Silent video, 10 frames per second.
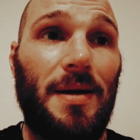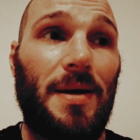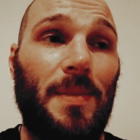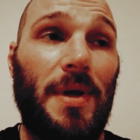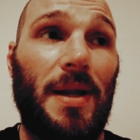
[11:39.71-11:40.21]

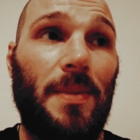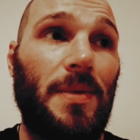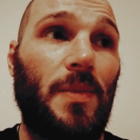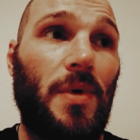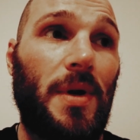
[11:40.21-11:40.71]
um, get up
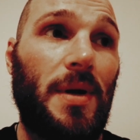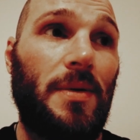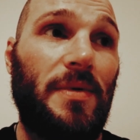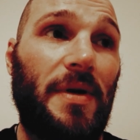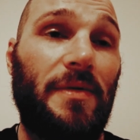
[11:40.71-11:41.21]
in the morning,
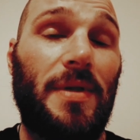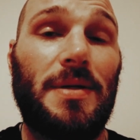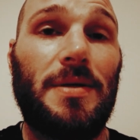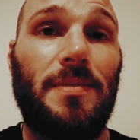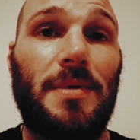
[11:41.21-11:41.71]
hope that
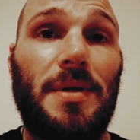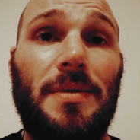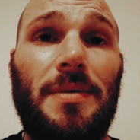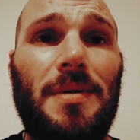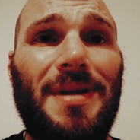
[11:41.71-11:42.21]
everything's open, and
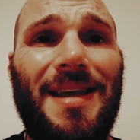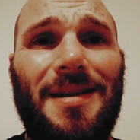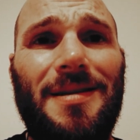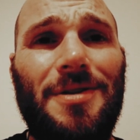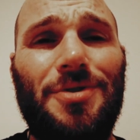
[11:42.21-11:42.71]
do it all
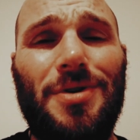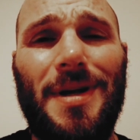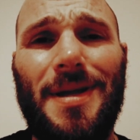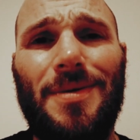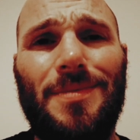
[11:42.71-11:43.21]
again, and try
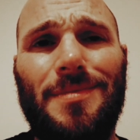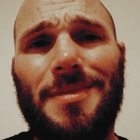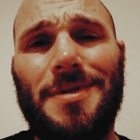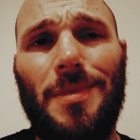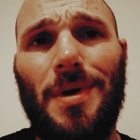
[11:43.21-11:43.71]
and get home
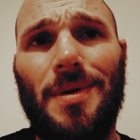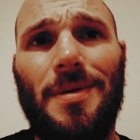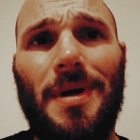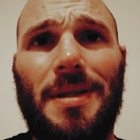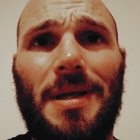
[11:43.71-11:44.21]
tomorrow,
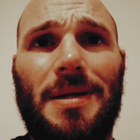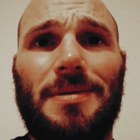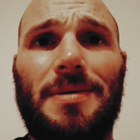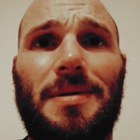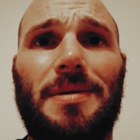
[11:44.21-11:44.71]
and then
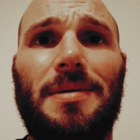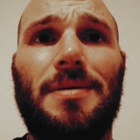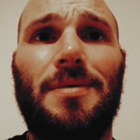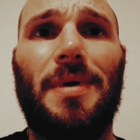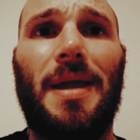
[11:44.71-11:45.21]
I'll do a
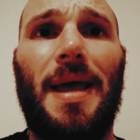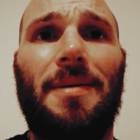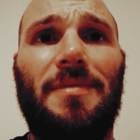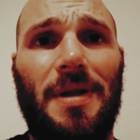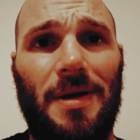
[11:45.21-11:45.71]
little
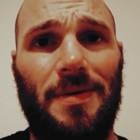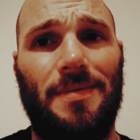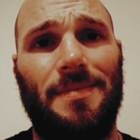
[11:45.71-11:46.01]
recap video.